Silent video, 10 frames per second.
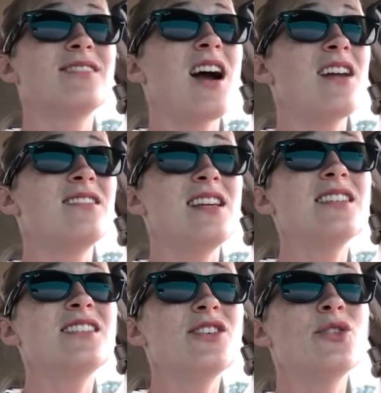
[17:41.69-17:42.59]
God
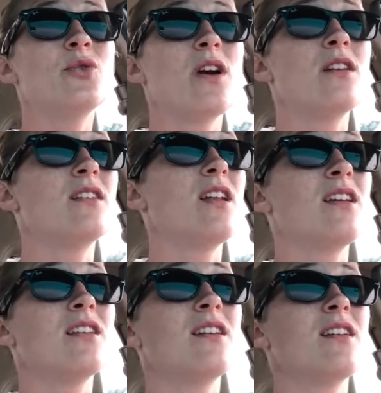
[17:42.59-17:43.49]
needs you
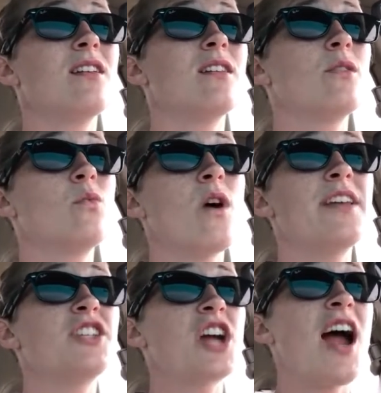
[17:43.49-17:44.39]
and
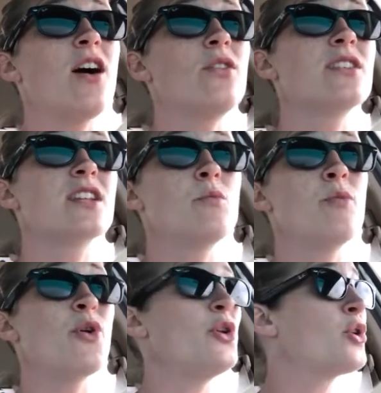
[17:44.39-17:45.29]
what child is going to
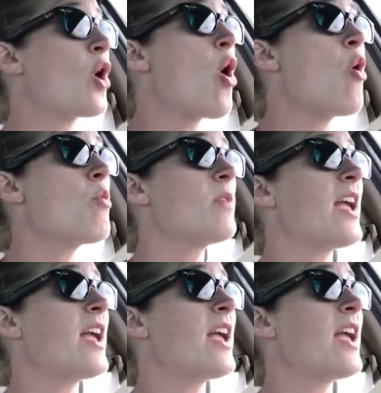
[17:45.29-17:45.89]
be put in your home.